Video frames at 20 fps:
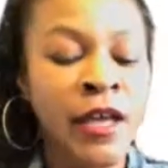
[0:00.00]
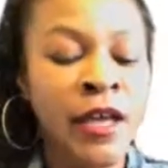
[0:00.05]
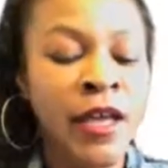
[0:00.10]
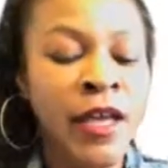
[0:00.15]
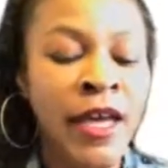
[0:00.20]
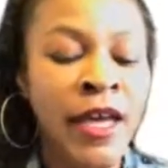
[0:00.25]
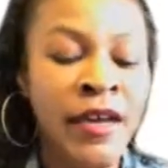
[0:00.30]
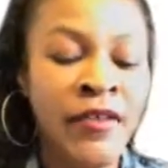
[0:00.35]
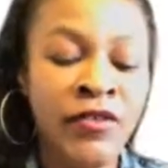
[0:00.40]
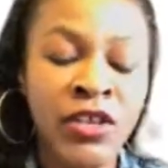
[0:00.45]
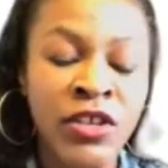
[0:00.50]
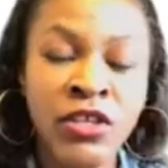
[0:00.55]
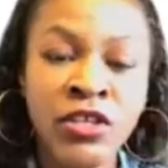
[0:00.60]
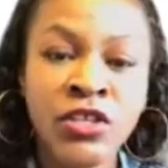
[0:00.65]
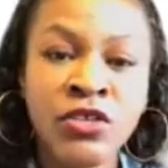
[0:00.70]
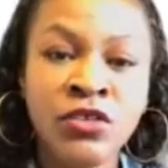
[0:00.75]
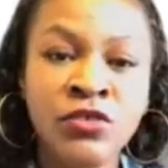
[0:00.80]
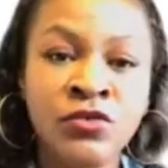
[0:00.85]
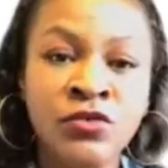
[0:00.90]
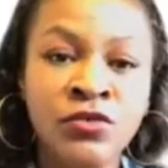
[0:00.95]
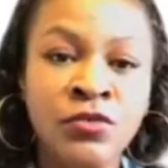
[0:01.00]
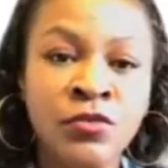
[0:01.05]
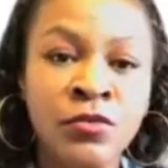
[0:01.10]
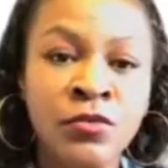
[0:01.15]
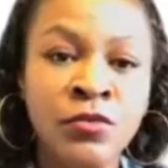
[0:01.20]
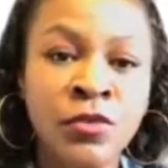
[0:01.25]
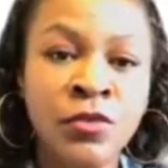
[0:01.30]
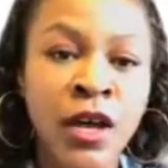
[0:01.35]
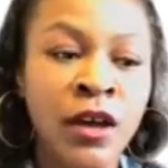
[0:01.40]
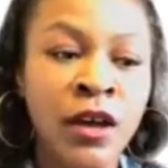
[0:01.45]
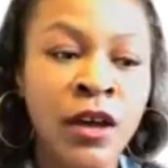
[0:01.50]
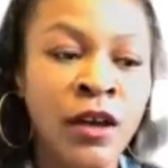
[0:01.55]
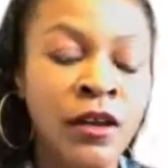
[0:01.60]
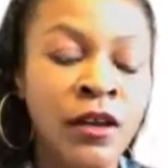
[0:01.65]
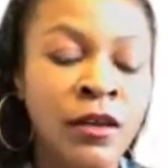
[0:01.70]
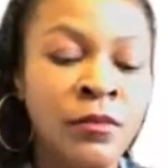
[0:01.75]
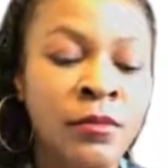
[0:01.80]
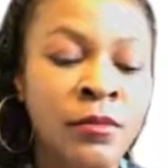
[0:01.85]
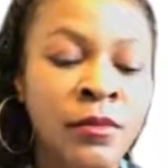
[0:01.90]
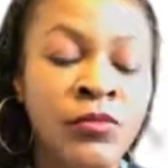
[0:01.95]
having to,
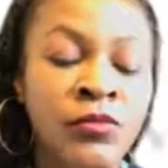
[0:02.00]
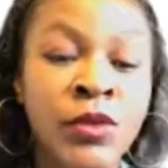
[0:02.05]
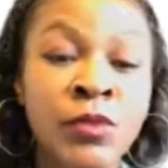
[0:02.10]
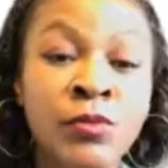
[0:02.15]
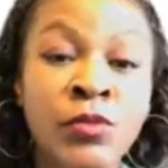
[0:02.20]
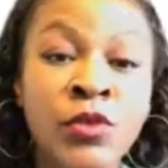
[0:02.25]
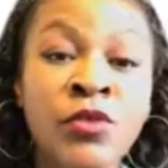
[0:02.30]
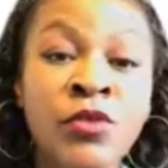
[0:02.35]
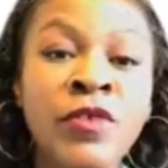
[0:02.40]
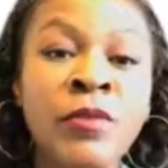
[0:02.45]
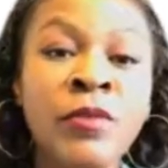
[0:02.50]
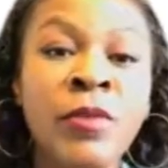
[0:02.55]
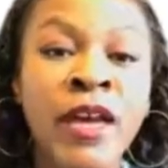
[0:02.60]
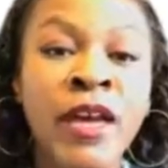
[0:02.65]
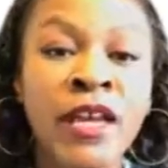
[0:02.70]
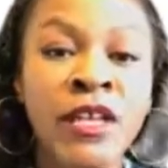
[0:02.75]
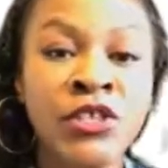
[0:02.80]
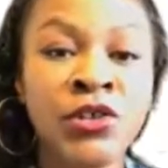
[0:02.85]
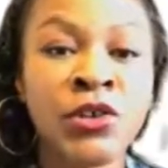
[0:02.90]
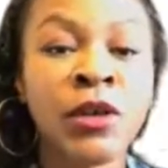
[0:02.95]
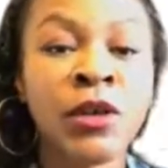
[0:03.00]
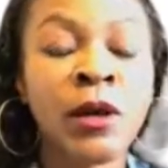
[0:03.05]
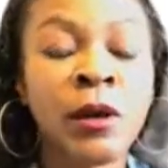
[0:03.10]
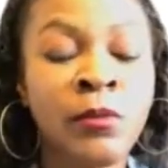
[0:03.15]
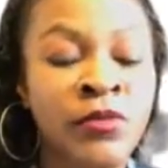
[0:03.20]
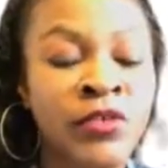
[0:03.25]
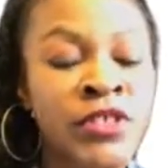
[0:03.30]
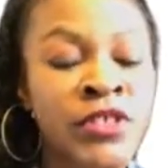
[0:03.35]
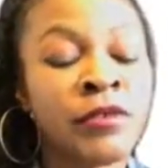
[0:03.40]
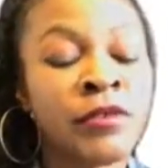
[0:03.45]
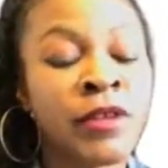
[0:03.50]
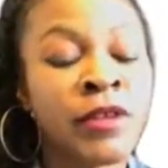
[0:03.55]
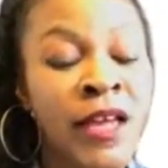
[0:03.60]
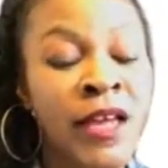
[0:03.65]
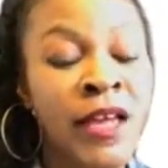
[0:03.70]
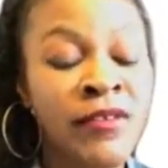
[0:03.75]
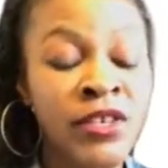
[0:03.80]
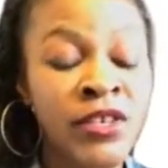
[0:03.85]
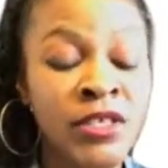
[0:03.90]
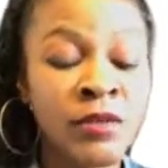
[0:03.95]
when moving past your comfort zone,
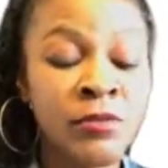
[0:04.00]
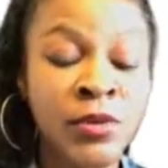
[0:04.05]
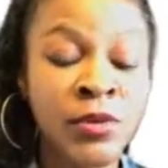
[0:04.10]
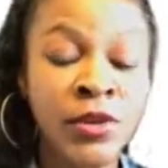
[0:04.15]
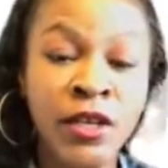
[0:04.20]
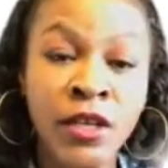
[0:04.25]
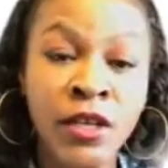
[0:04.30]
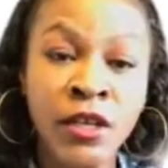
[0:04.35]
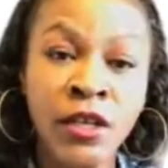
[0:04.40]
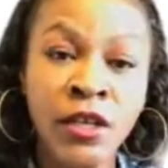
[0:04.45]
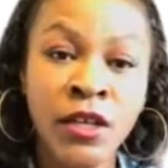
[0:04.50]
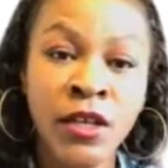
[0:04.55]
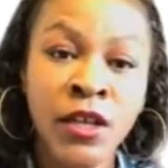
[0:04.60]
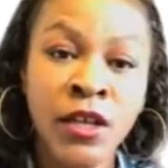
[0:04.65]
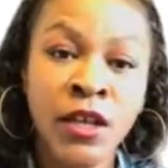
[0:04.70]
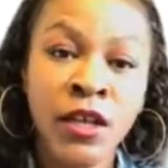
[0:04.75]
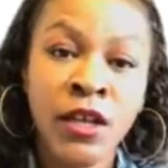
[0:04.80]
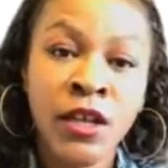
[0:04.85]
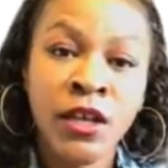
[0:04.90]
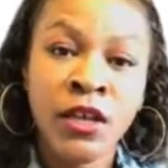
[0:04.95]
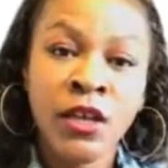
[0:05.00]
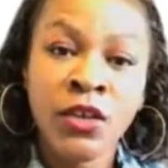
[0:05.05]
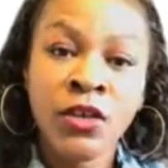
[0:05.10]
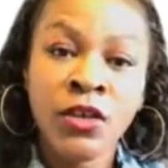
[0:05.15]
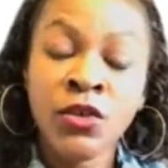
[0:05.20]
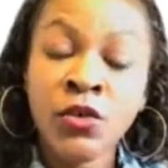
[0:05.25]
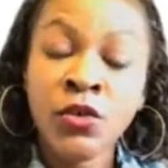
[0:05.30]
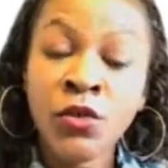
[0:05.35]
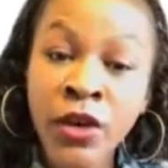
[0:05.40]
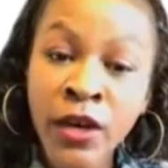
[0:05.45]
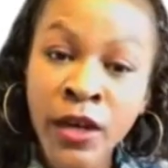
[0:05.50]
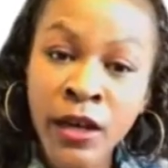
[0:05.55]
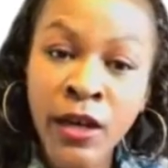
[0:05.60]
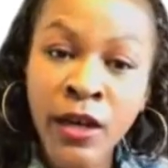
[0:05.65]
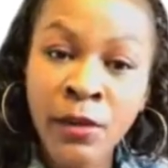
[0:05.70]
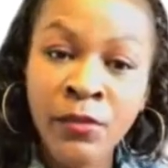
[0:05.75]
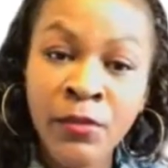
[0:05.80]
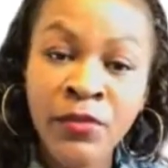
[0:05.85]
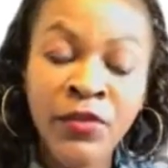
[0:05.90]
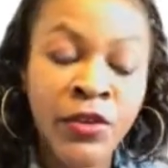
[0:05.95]
having to put your
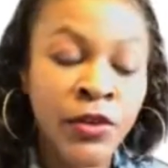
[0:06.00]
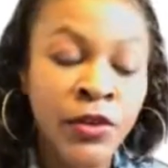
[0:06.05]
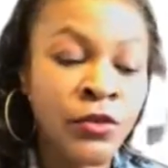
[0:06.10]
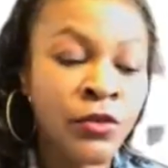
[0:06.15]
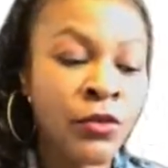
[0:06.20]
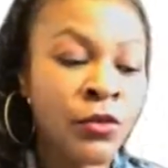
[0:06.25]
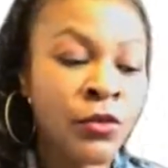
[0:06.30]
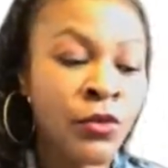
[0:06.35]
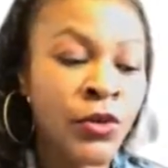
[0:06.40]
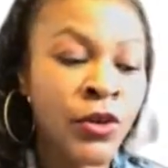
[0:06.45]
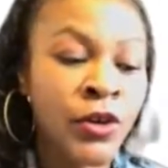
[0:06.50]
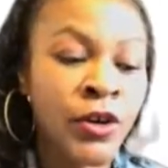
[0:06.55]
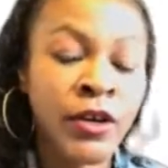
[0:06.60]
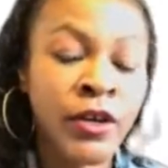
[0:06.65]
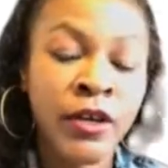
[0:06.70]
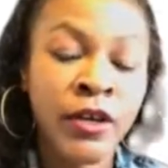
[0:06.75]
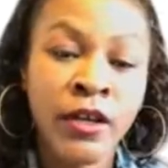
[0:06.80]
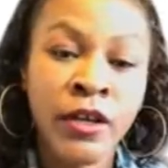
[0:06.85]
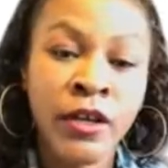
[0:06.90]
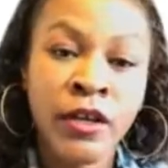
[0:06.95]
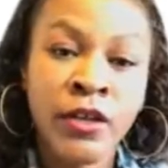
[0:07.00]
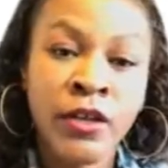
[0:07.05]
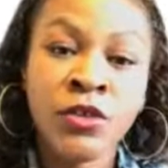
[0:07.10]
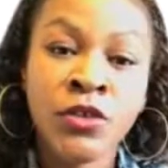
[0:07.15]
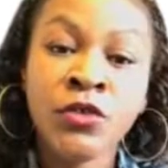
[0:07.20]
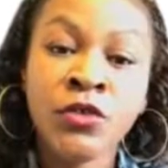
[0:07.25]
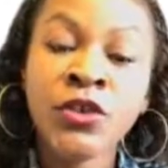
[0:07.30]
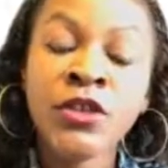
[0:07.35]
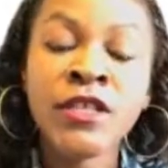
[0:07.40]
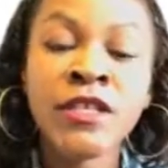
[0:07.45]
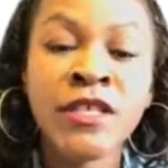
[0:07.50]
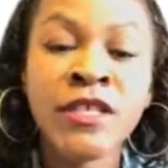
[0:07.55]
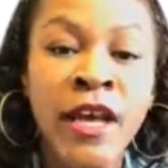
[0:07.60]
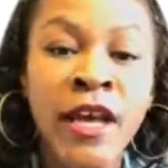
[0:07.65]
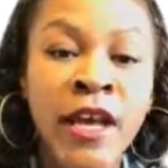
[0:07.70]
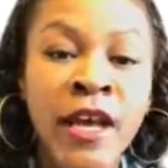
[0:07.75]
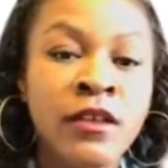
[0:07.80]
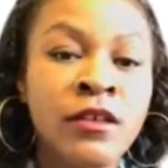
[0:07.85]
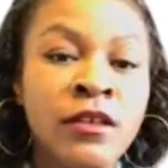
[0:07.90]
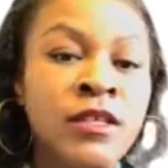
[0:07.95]
comfort or your
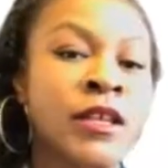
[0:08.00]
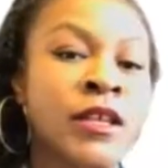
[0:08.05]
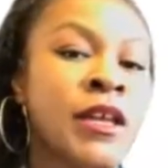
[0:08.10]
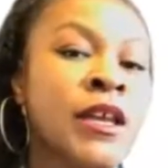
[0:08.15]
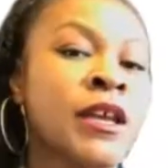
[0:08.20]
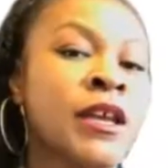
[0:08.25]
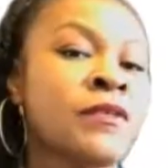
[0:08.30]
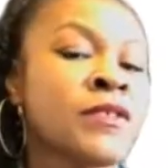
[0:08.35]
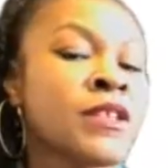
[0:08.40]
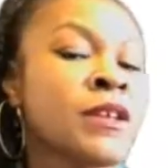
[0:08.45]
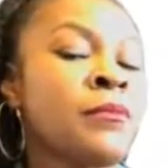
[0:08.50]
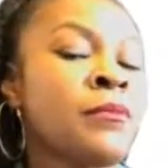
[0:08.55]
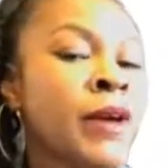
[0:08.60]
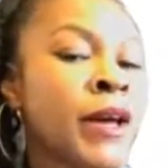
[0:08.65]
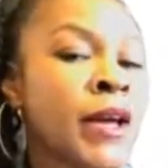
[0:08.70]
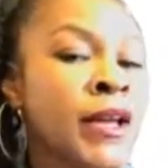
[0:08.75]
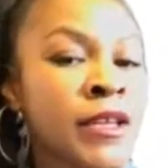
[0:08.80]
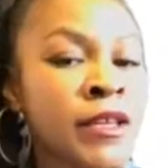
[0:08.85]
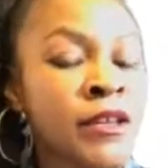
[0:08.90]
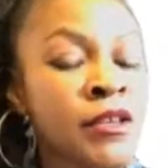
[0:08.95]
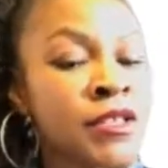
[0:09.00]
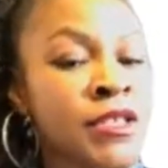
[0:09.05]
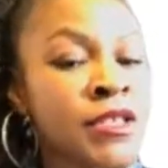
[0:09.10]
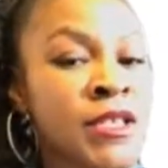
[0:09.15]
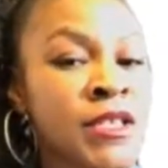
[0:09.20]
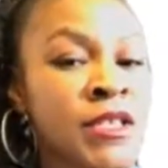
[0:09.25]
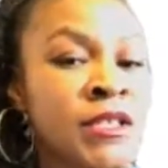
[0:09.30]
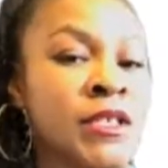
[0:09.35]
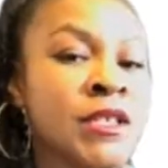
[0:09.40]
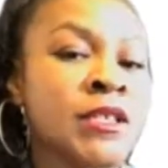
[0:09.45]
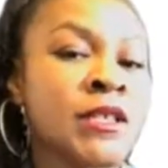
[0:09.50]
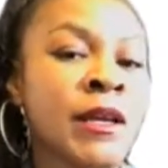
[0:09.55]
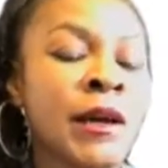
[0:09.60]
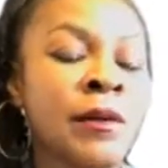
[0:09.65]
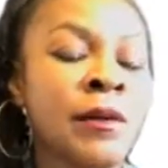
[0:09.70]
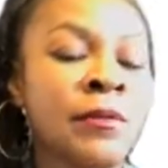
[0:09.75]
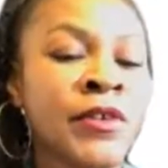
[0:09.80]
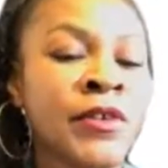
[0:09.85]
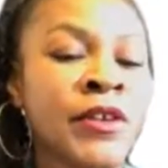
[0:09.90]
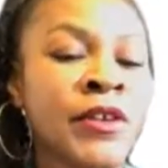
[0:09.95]
desires ahead of somebody else's
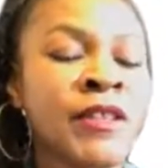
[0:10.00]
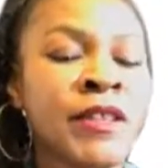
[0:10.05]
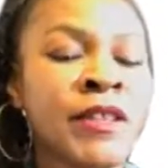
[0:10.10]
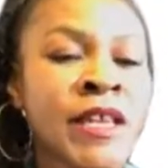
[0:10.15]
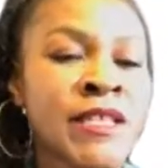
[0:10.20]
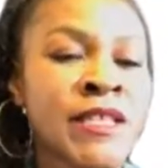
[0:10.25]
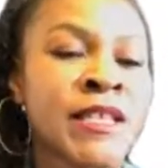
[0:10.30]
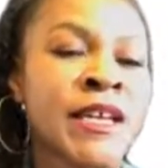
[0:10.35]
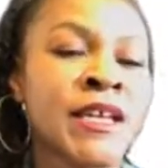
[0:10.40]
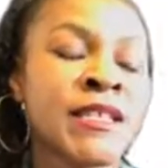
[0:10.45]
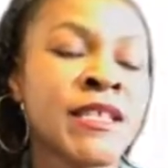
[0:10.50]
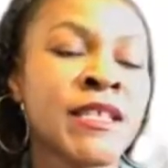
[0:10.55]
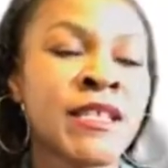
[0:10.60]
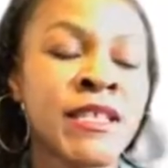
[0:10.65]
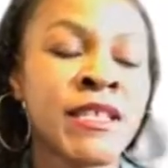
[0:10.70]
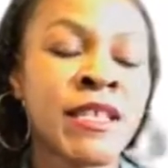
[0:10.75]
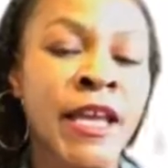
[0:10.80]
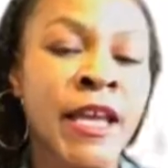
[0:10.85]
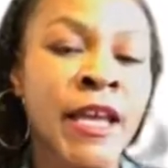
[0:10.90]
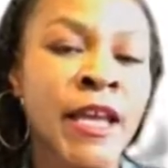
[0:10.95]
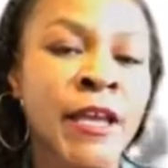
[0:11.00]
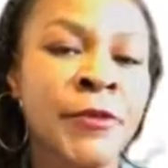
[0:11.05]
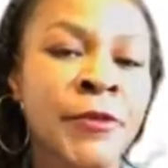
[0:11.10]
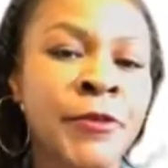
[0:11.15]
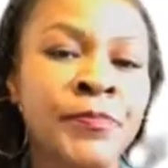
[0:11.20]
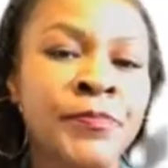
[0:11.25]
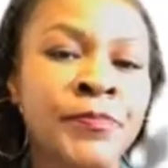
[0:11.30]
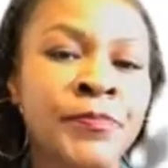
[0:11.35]
discomfort. And that's not to say